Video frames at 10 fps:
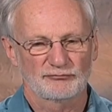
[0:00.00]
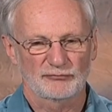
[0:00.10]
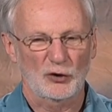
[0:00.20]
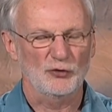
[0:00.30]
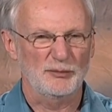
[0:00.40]

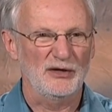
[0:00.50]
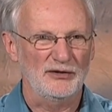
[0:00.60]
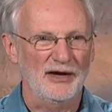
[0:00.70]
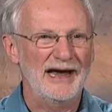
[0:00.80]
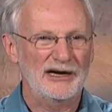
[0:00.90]
goes by
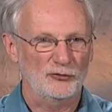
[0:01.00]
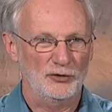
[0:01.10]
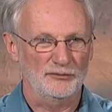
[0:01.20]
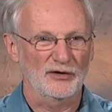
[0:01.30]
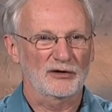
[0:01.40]
the
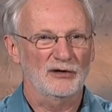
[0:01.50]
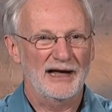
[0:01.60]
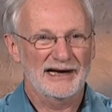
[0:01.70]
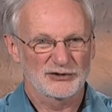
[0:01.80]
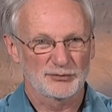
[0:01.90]
acronym, the
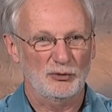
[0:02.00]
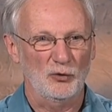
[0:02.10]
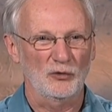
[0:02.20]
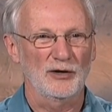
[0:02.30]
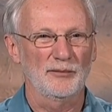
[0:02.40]
CLASS
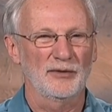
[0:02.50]
program.